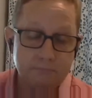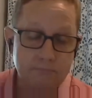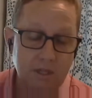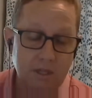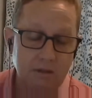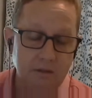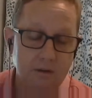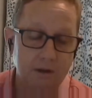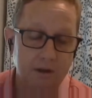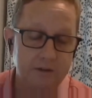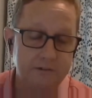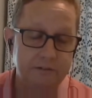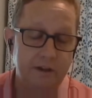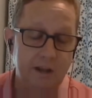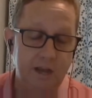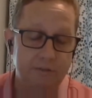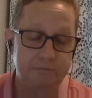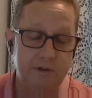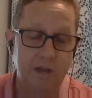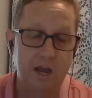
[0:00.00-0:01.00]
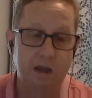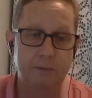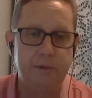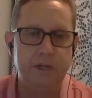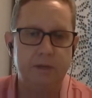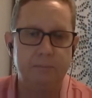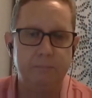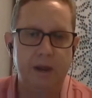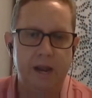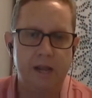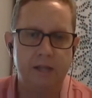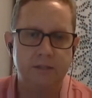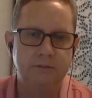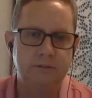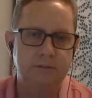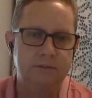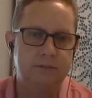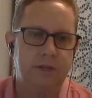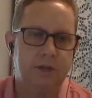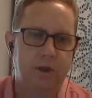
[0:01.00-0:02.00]
to have Dominic
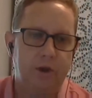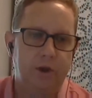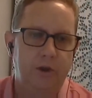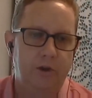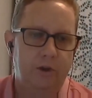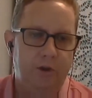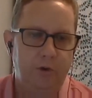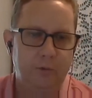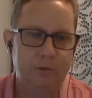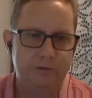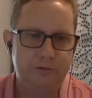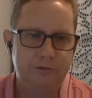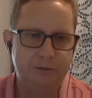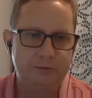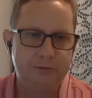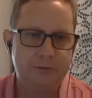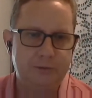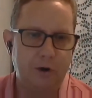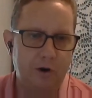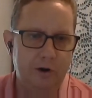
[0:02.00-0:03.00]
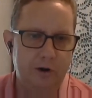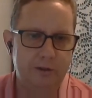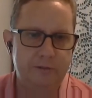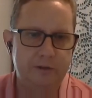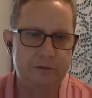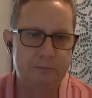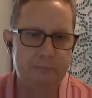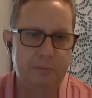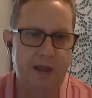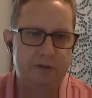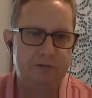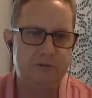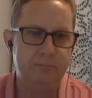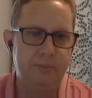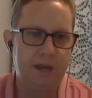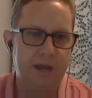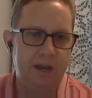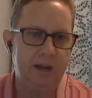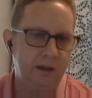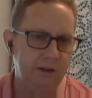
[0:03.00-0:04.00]
Manz, who has just started this past
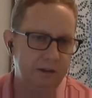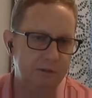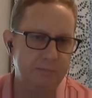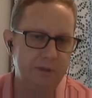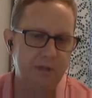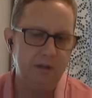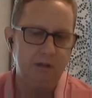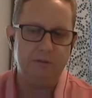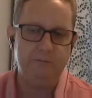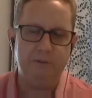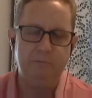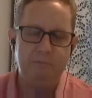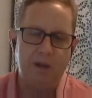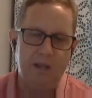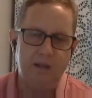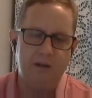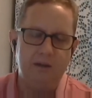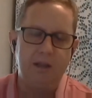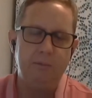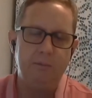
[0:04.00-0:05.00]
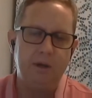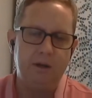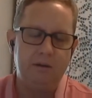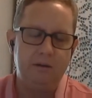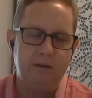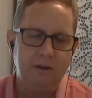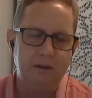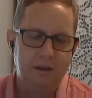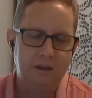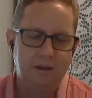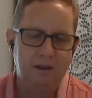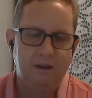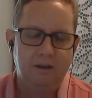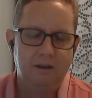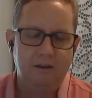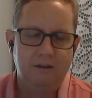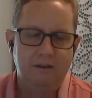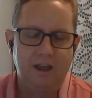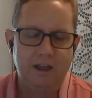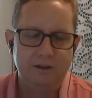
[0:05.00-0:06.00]
May in the middle of the pandemic
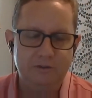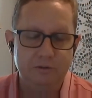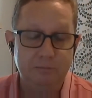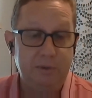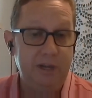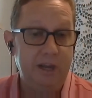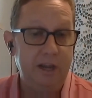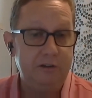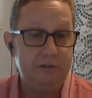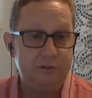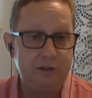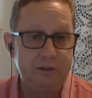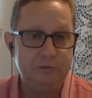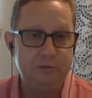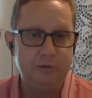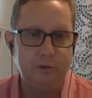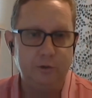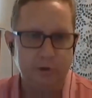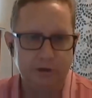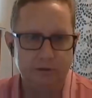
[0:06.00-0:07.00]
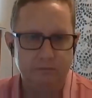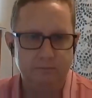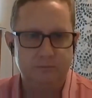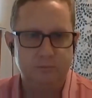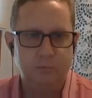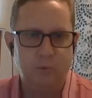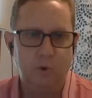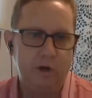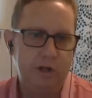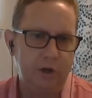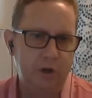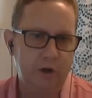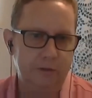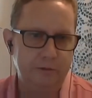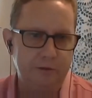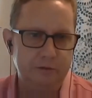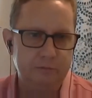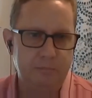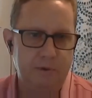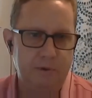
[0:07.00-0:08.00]
as a PhD student working on
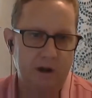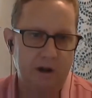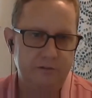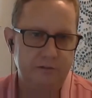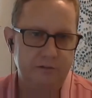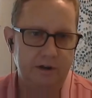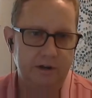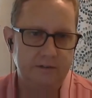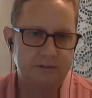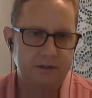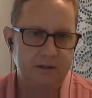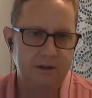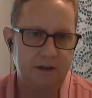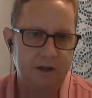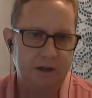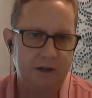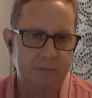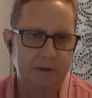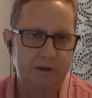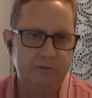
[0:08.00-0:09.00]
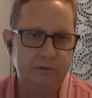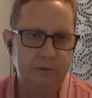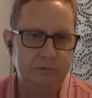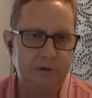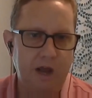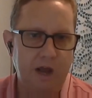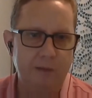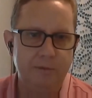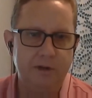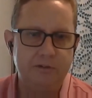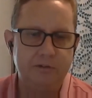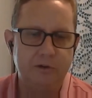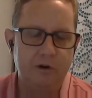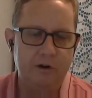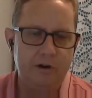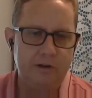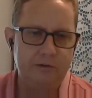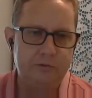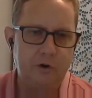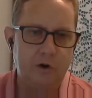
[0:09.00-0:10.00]
this project. And so Dominic's
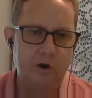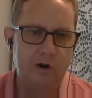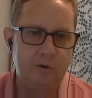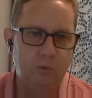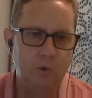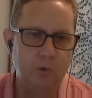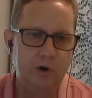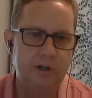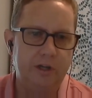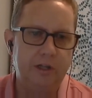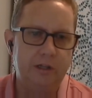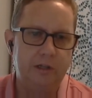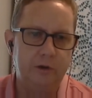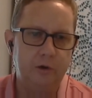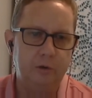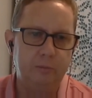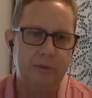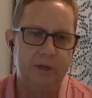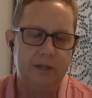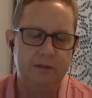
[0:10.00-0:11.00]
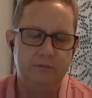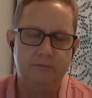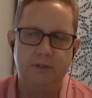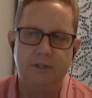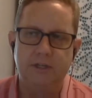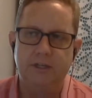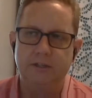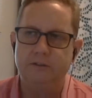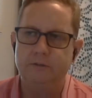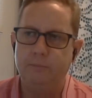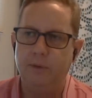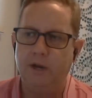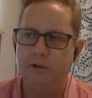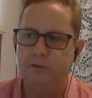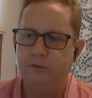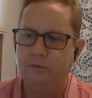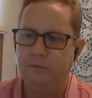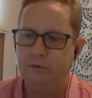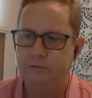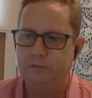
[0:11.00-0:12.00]
already started working a little bit despite
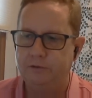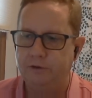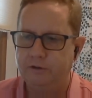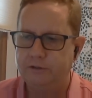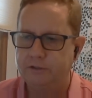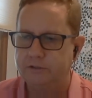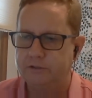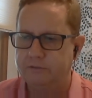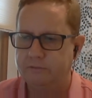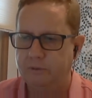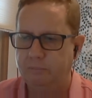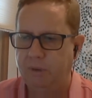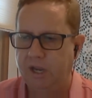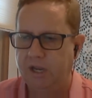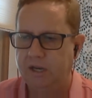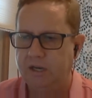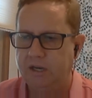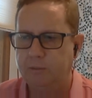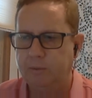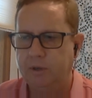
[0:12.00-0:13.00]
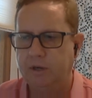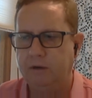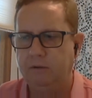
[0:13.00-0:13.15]
the restrictions of the pandemic.